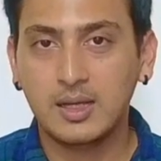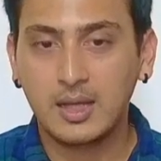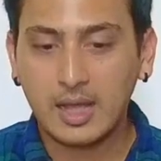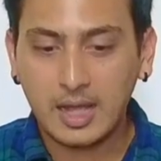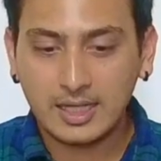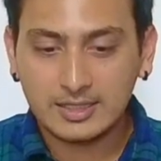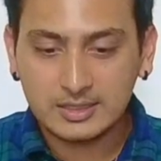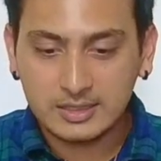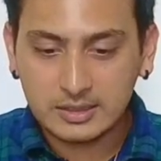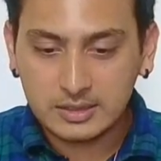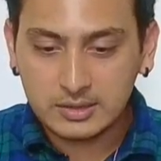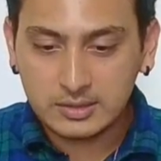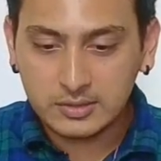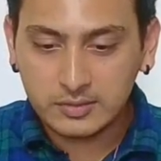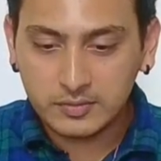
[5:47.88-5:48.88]

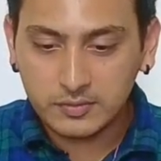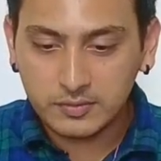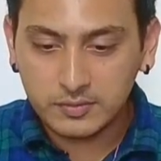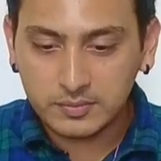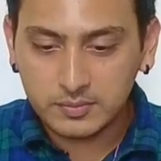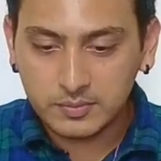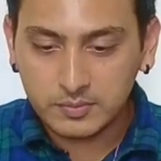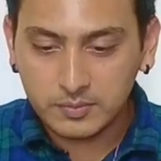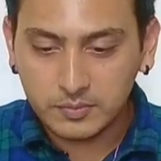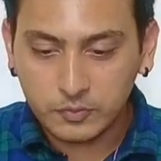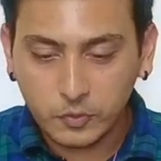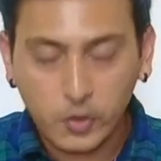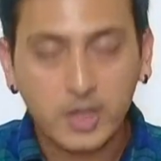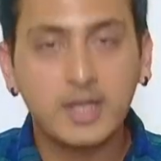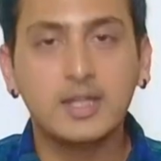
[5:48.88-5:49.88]
as
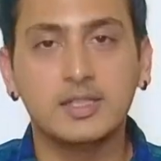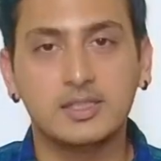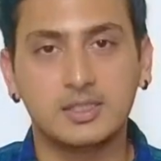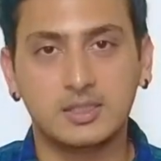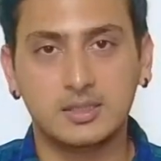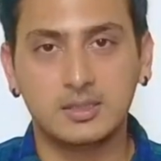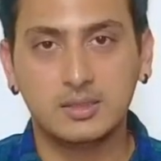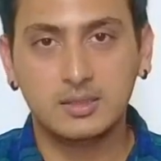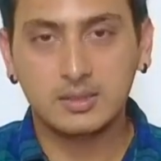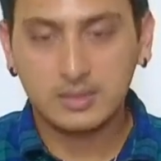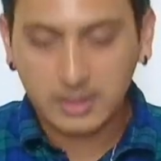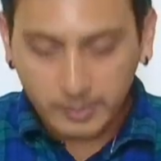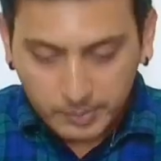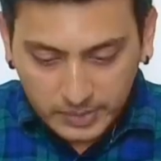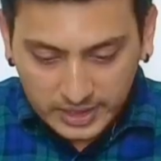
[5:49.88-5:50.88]
voidness,
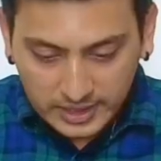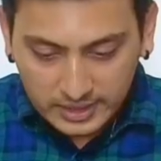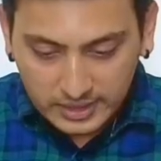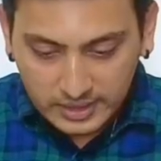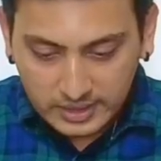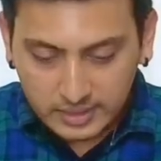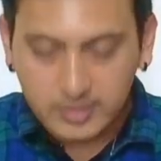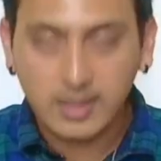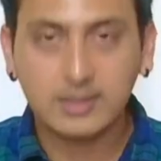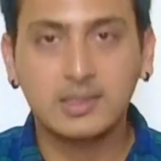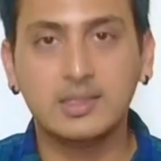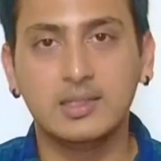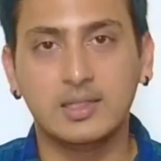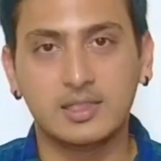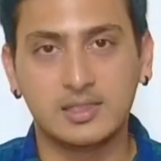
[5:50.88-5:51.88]
completely
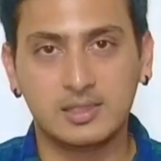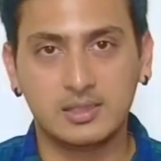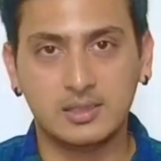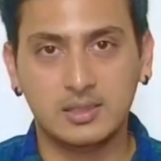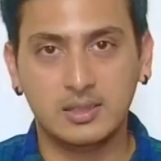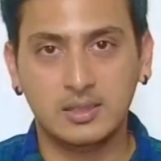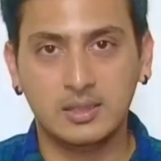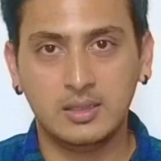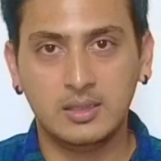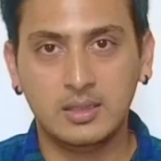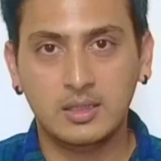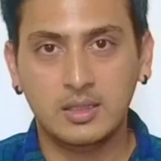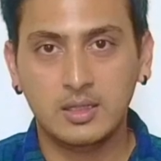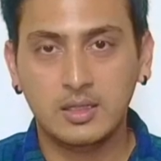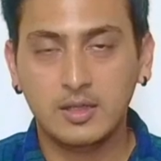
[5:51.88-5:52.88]
nothingness.
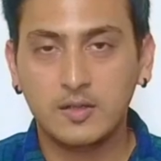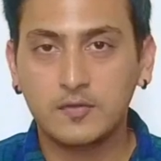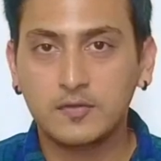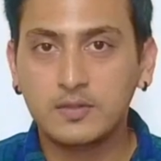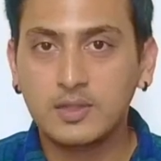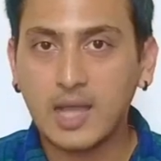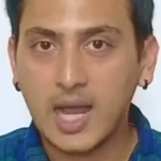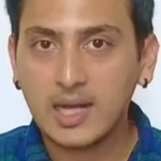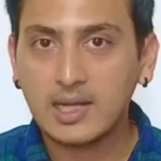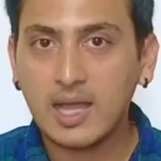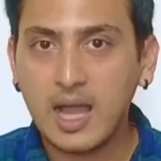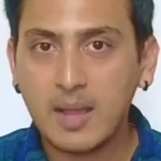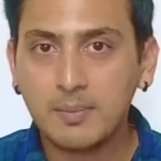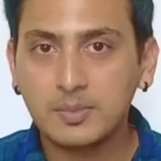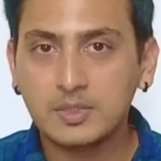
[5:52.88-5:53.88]
If that
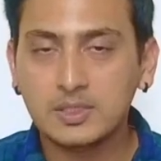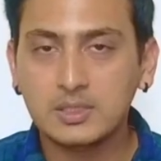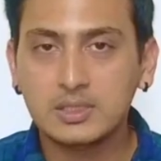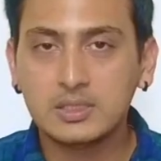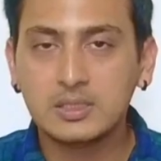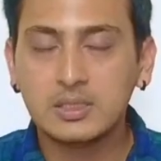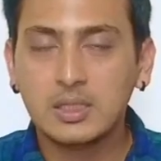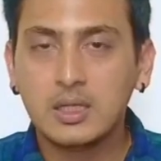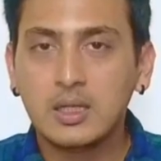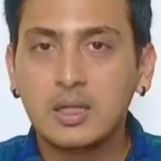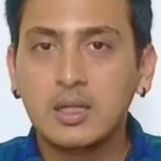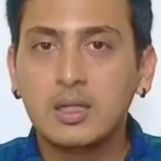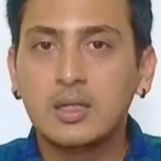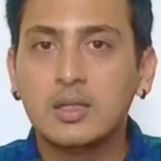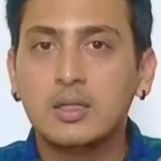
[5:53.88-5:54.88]
happens,
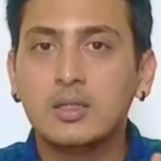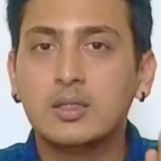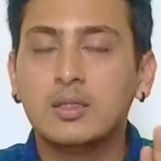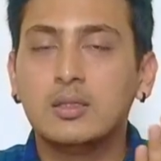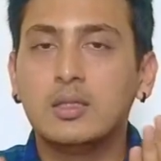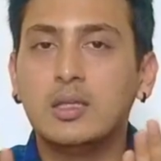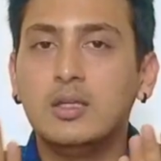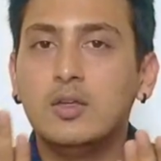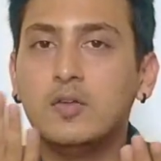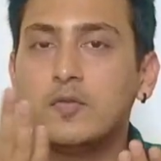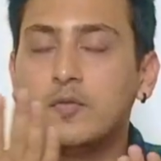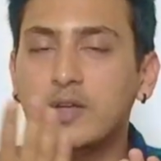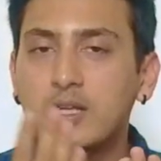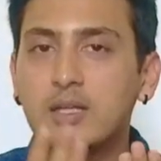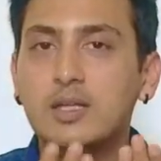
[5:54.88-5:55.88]
then your
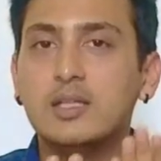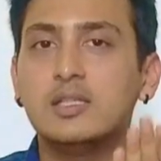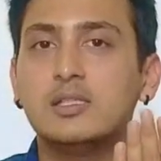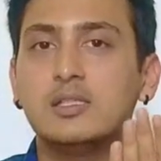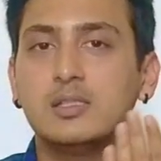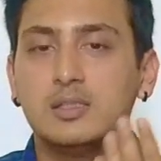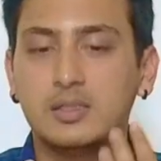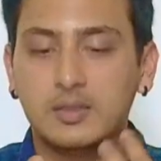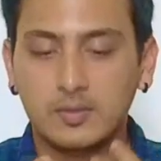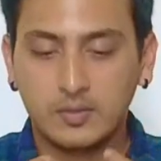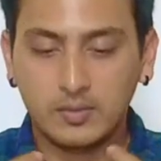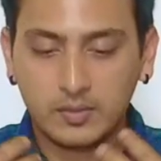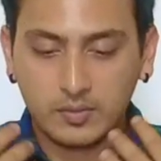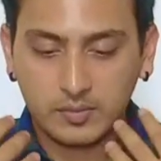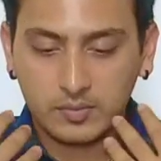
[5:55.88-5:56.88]
witness,
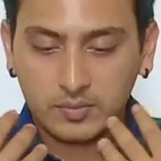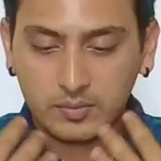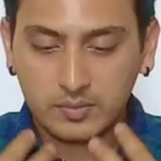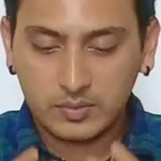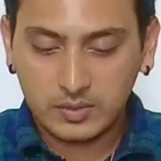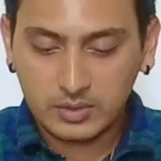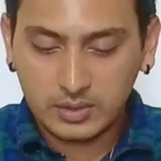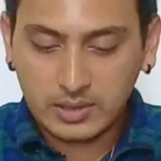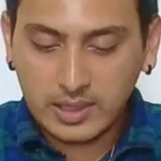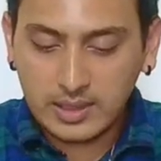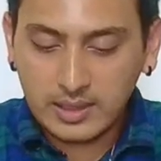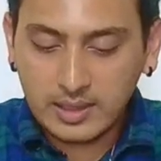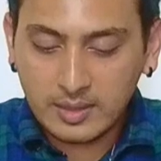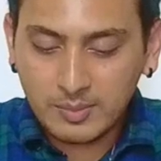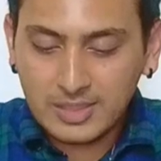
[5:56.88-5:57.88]
then
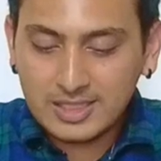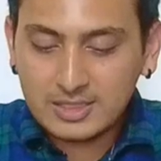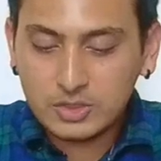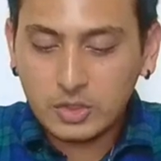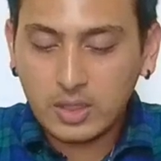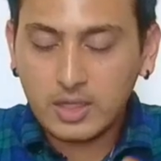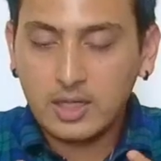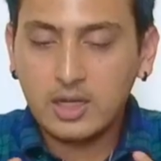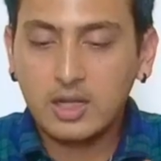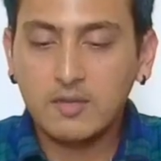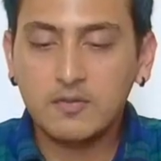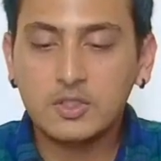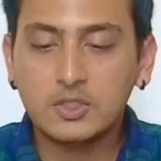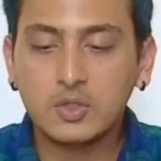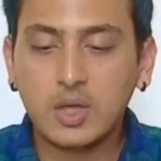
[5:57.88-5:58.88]
it means your
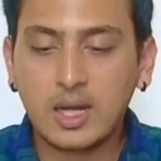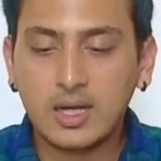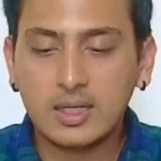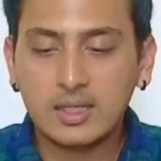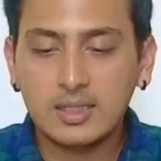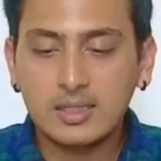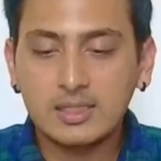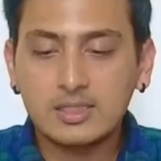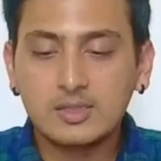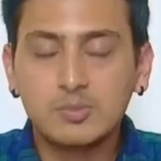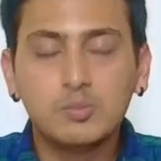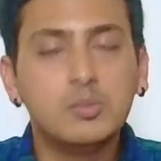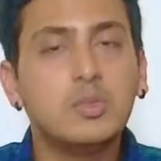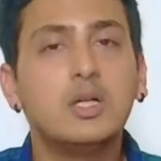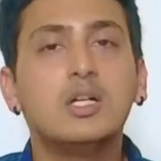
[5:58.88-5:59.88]
individuality is
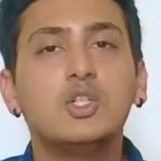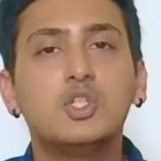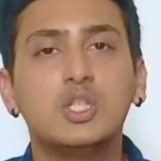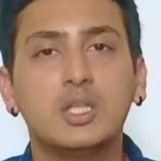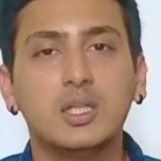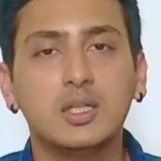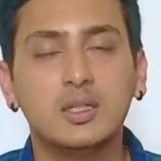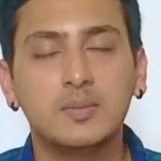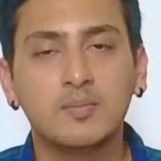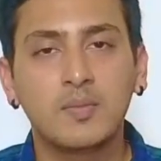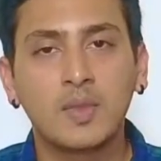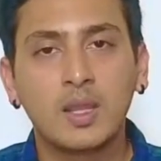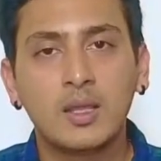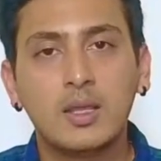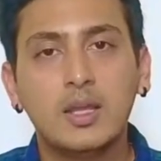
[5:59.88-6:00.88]
merging
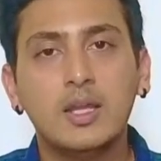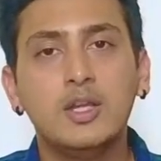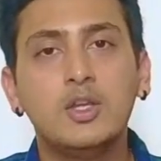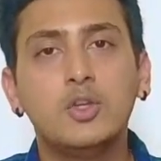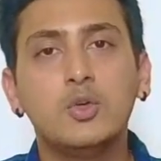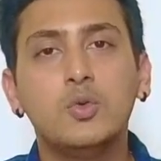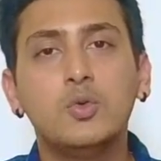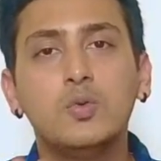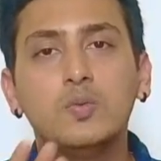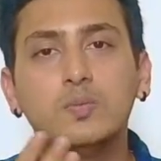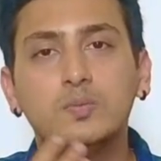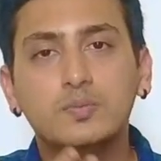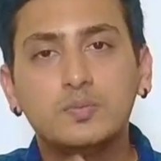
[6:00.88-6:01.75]
into